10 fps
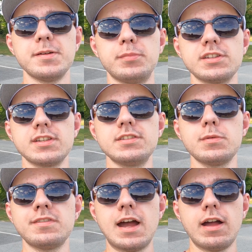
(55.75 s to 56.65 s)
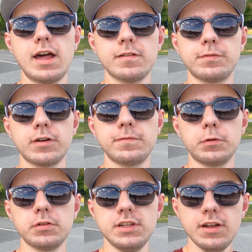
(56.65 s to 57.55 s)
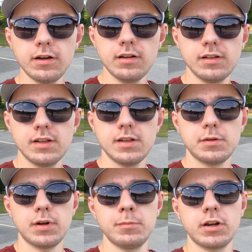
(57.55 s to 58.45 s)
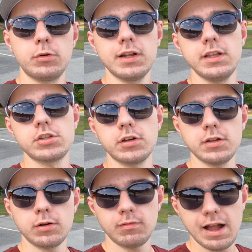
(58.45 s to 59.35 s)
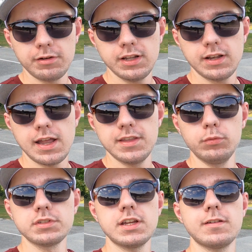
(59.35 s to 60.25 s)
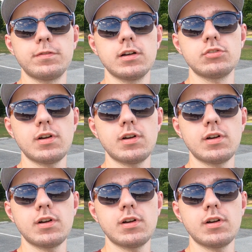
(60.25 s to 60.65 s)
But since we've now had it for a full year, I'm going to quickly show you around it and then we'll take it for a